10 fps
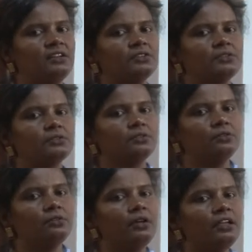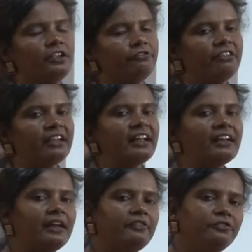So, if we
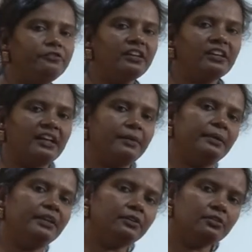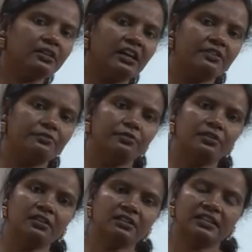can, if we are able to
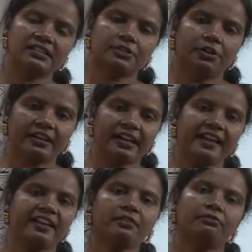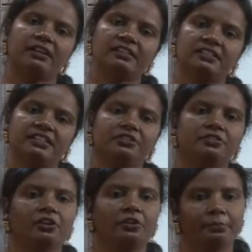convert this organic waste into
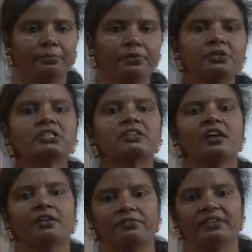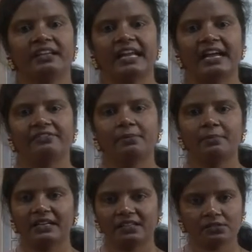compost, we have a
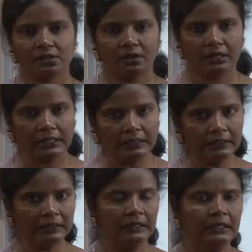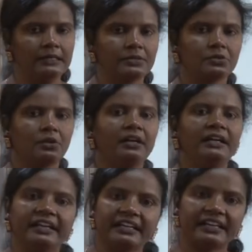better soil,
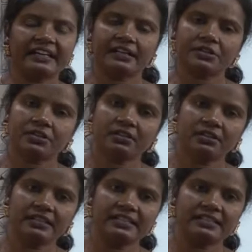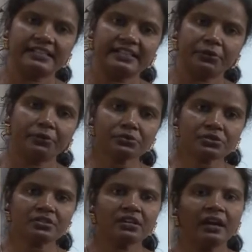soil degradation is
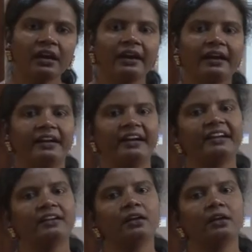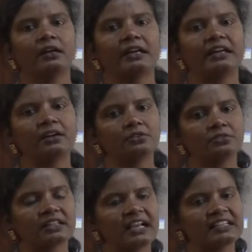reduced and
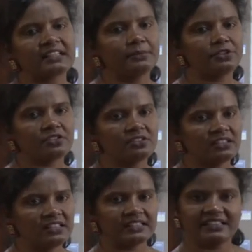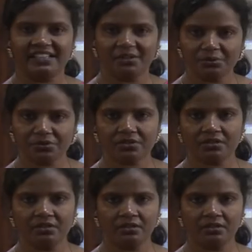greenhouse gas emission is reduced.